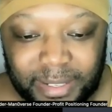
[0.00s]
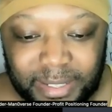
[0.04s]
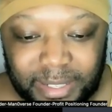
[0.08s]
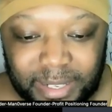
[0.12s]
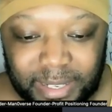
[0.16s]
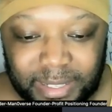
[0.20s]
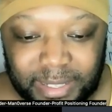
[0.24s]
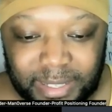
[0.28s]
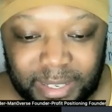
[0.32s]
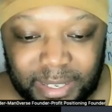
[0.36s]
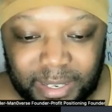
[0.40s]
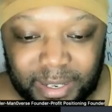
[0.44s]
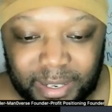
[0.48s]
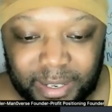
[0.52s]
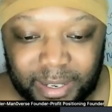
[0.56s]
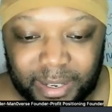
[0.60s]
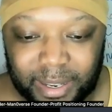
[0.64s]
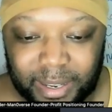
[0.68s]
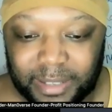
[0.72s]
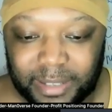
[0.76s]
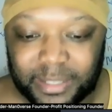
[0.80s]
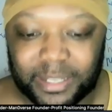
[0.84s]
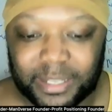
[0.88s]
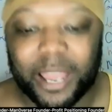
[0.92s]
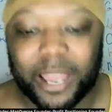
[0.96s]
this is just a
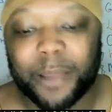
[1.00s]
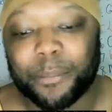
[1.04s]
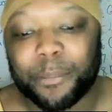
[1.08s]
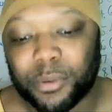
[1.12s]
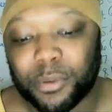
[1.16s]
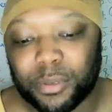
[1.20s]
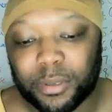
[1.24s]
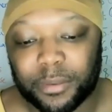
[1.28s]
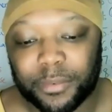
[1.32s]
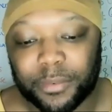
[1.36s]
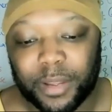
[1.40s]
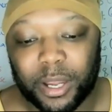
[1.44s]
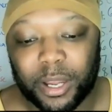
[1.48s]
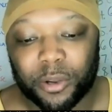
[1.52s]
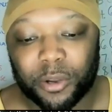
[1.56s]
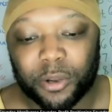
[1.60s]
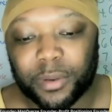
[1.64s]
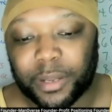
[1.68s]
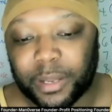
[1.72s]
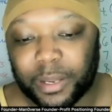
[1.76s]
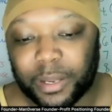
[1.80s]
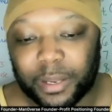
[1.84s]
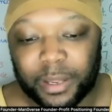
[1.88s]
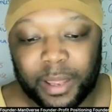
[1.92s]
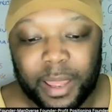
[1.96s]
little example of
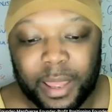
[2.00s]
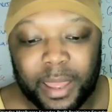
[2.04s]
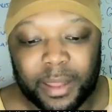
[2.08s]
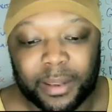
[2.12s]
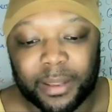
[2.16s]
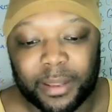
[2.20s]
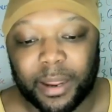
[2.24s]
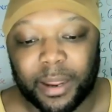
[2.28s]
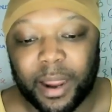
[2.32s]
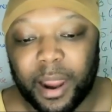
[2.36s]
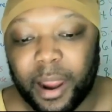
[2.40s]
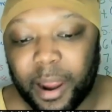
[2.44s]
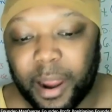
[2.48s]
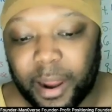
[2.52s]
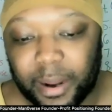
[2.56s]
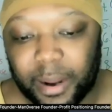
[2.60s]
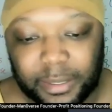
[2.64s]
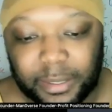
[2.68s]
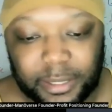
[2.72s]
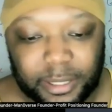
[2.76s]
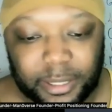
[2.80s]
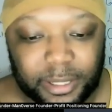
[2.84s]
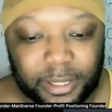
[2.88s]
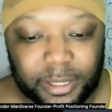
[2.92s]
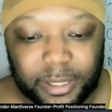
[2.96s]
coding the
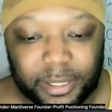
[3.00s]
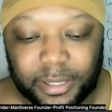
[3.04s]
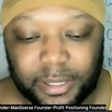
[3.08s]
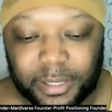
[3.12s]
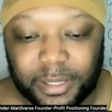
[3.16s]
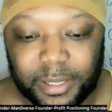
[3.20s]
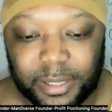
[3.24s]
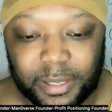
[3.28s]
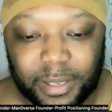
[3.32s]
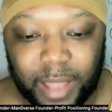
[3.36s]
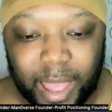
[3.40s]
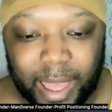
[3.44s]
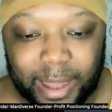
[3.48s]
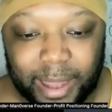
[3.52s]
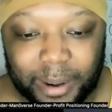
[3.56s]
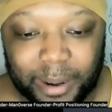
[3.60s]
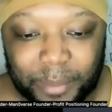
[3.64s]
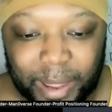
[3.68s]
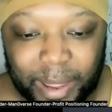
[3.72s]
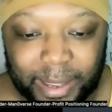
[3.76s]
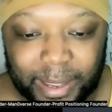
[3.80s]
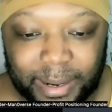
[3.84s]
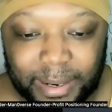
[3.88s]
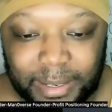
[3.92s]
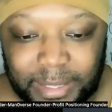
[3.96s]
characters, how
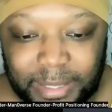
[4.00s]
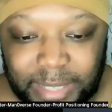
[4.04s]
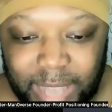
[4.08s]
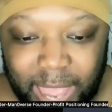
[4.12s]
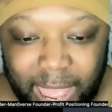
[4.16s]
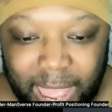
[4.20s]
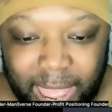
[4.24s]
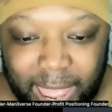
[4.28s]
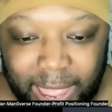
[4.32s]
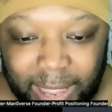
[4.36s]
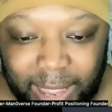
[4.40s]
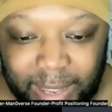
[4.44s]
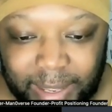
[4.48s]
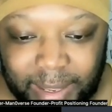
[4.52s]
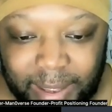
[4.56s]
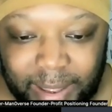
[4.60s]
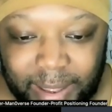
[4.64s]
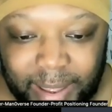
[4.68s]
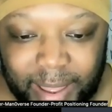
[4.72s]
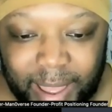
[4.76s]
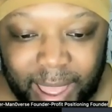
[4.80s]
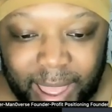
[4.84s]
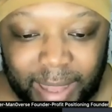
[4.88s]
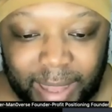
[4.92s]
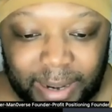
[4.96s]
to make it attack,